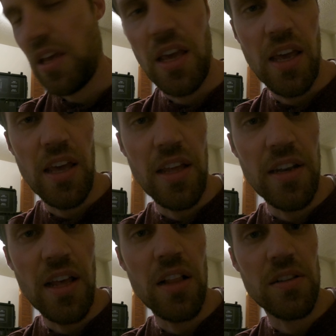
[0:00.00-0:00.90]

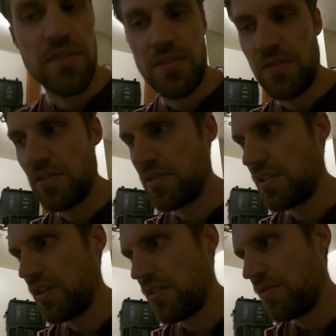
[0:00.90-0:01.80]
And elk skulls
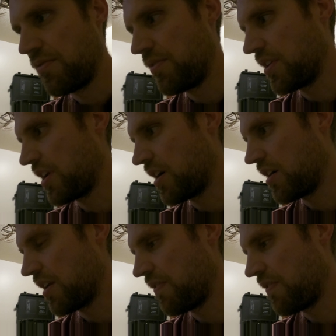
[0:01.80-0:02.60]
are really hard.